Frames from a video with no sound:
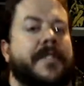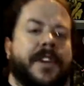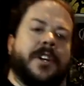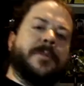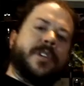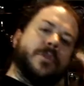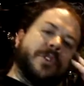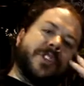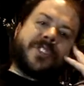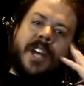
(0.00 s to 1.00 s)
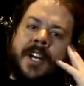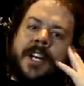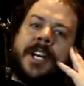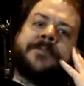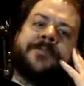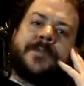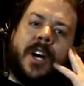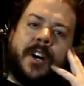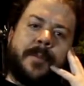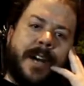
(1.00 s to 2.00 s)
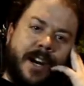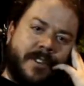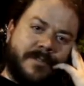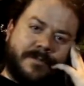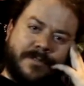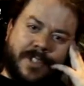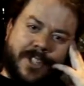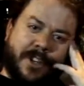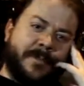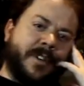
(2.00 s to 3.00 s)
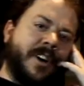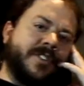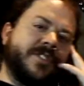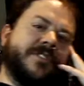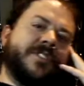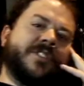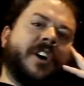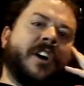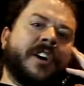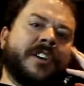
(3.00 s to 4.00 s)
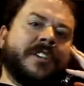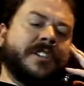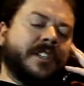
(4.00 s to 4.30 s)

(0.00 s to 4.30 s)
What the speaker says: I figured it'd be cool to just kind of talk about the drum parts of the song,